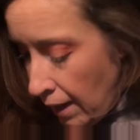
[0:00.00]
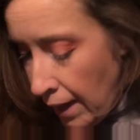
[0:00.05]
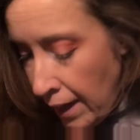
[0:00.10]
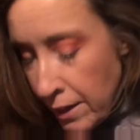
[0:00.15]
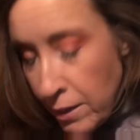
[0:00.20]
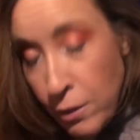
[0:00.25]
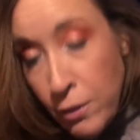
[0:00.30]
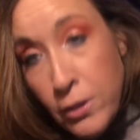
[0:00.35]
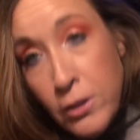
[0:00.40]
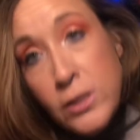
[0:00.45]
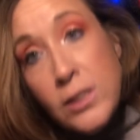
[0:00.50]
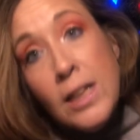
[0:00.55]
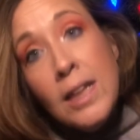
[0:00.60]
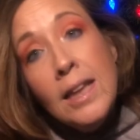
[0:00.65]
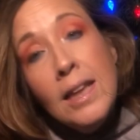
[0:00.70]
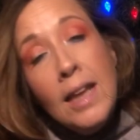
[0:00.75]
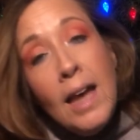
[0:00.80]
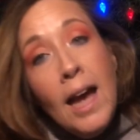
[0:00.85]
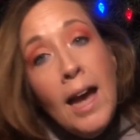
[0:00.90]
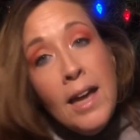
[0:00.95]
I know there's a
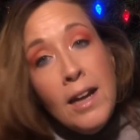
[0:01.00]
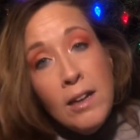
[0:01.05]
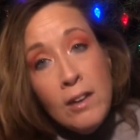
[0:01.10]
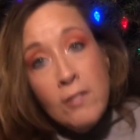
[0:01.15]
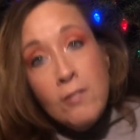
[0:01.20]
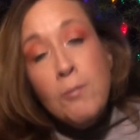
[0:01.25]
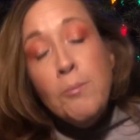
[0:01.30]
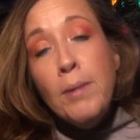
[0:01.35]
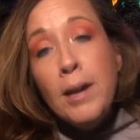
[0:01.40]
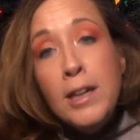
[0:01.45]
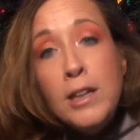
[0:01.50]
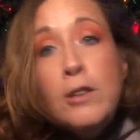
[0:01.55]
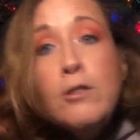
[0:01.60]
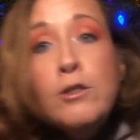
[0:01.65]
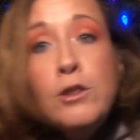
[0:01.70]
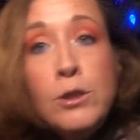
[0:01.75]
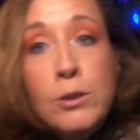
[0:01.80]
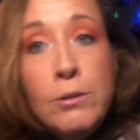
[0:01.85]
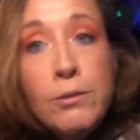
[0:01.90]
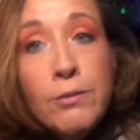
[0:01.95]
lot of my
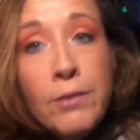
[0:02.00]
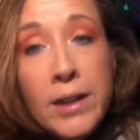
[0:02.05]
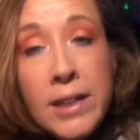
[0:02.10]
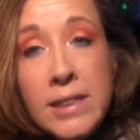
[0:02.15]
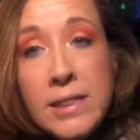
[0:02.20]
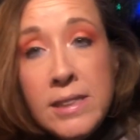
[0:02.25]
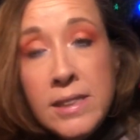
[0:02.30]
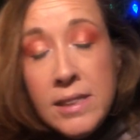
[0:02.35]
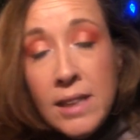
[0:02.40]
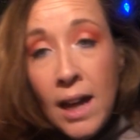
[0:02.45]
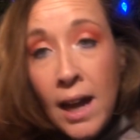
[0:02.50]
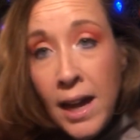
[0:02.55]
YouTube friends